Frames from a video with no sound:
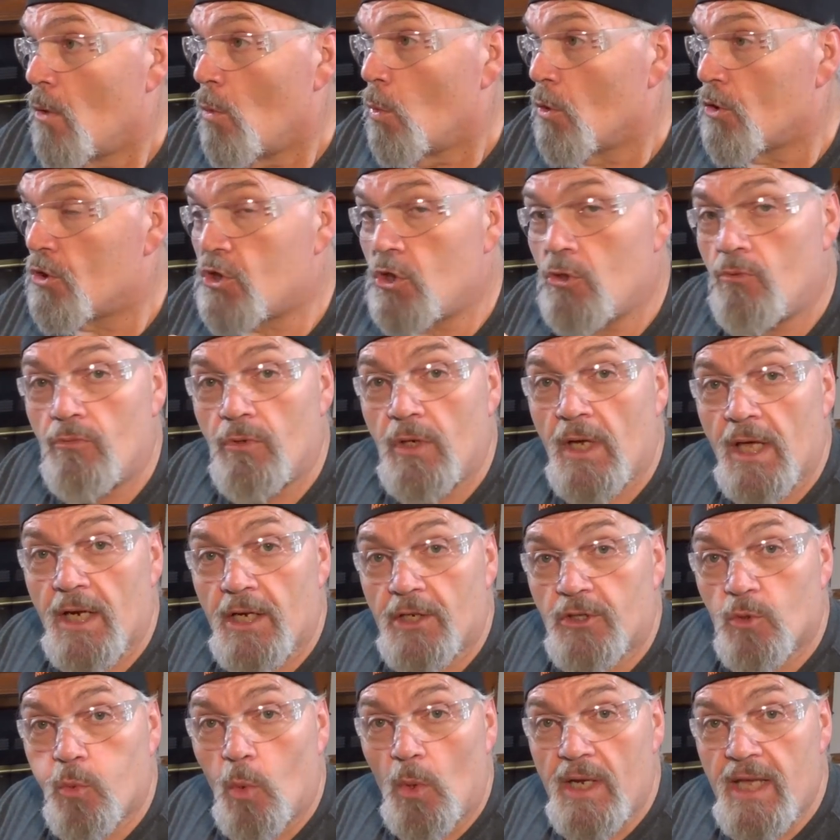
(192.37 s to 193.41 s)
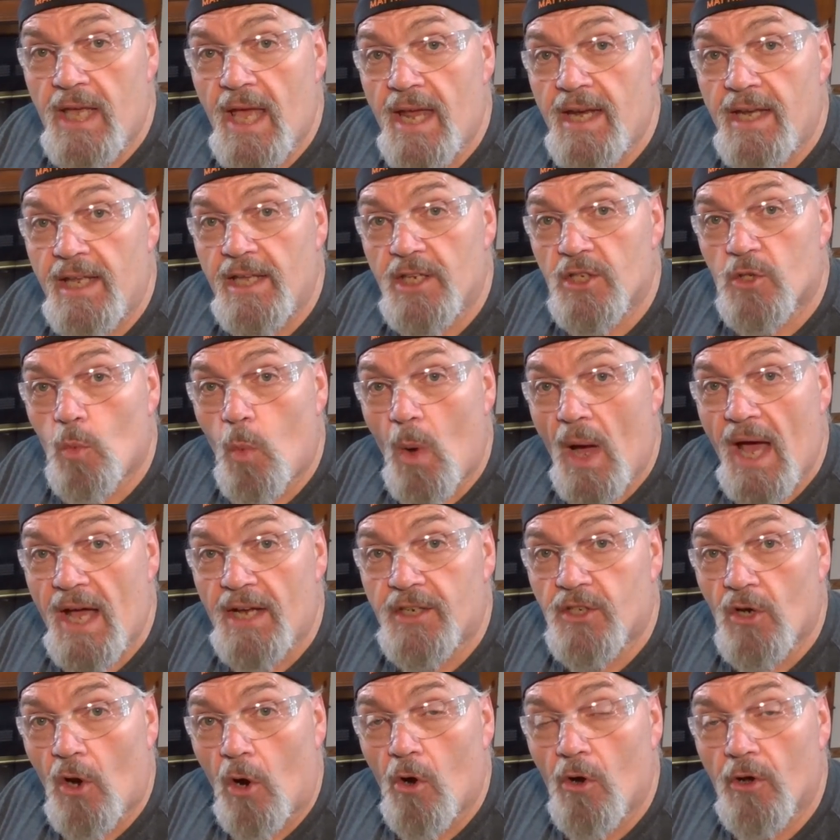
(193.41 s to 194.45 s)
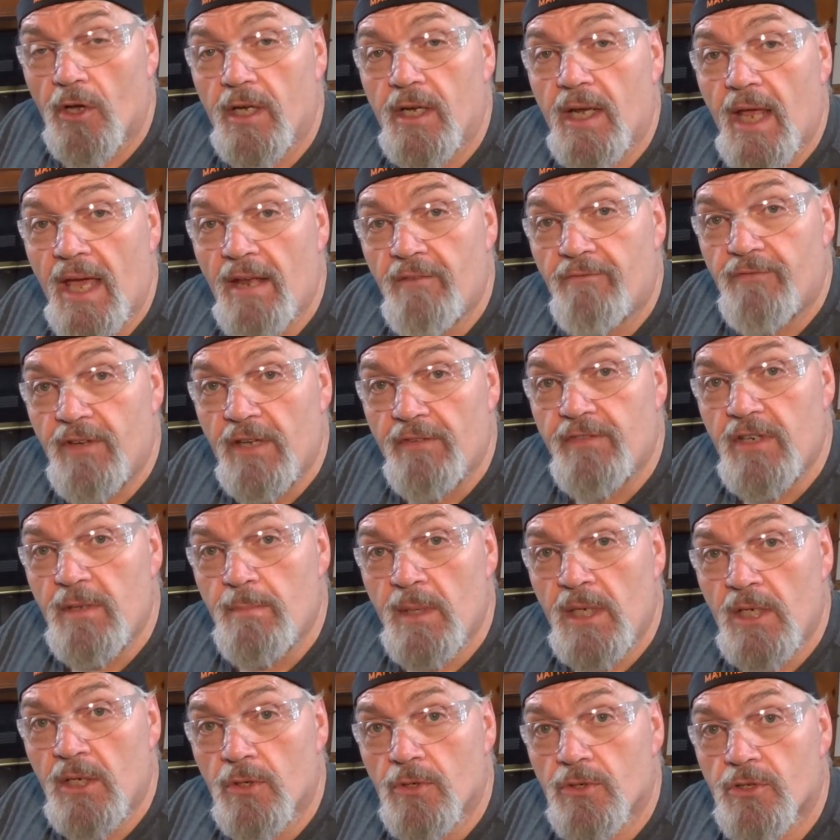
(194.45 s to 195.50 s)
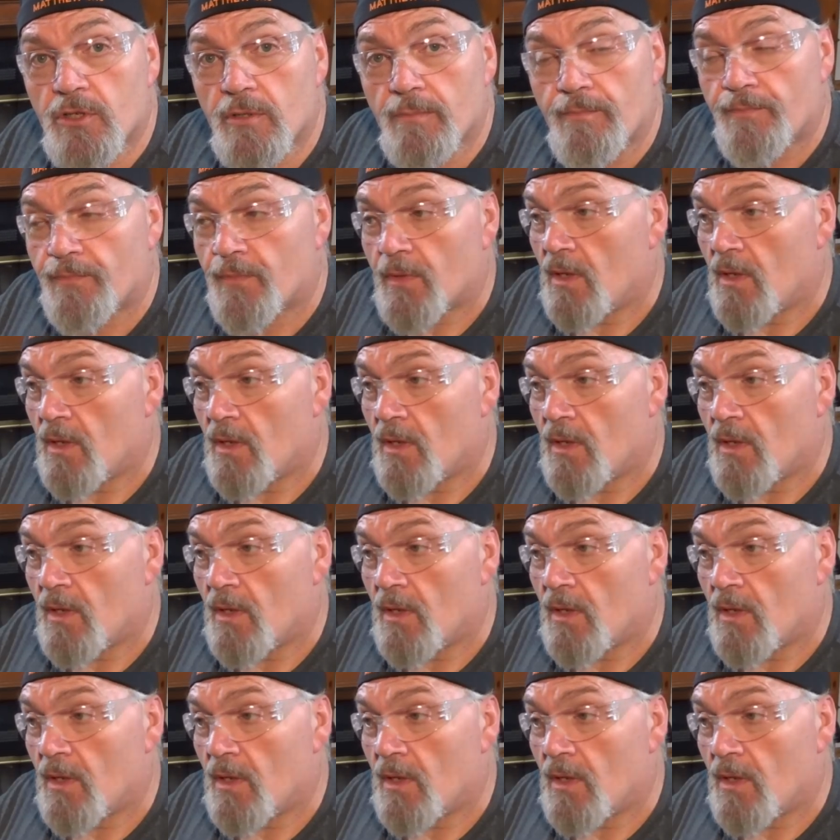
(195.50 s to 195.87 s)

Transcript: we're shooting at a 28 inch wide target at 50 meters.